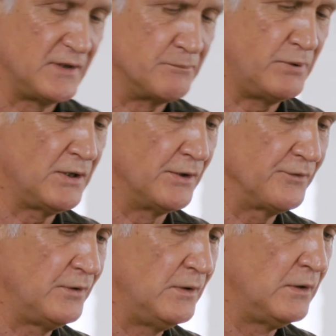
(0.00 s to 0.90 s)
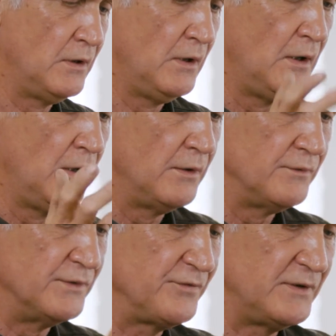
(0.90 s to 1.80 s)
thing apart,
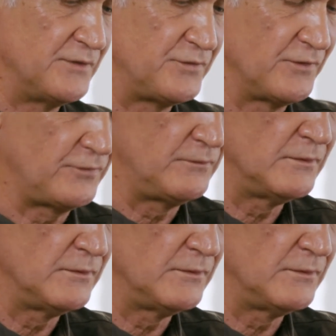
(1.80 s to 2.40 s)
this thing is just